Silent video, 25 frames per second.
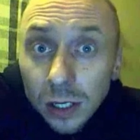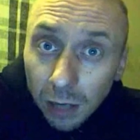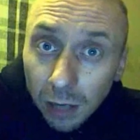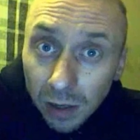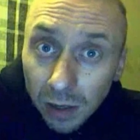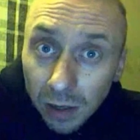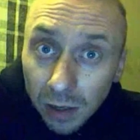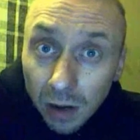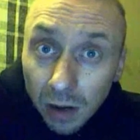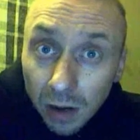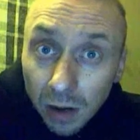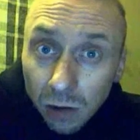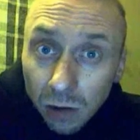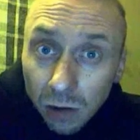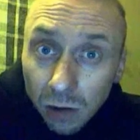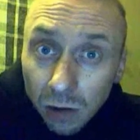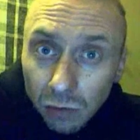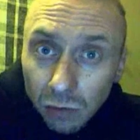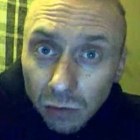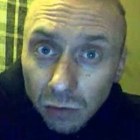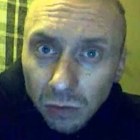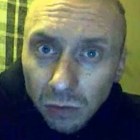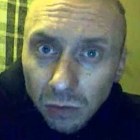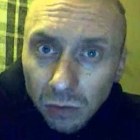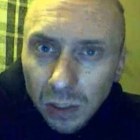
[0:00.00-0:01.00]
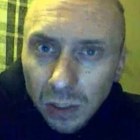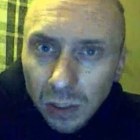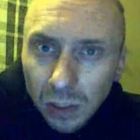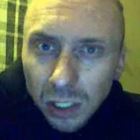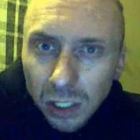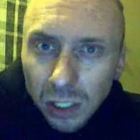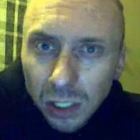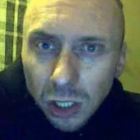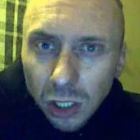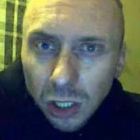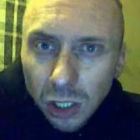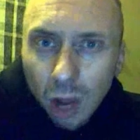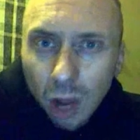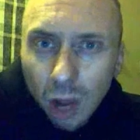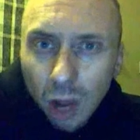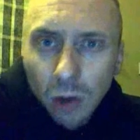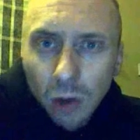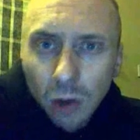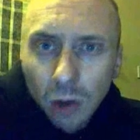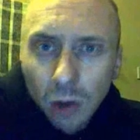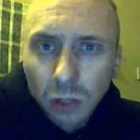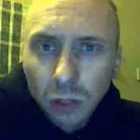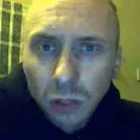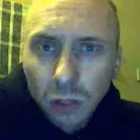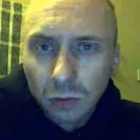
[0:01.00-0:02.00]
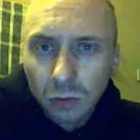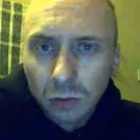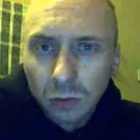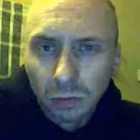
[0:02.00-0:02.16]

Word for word: It's like those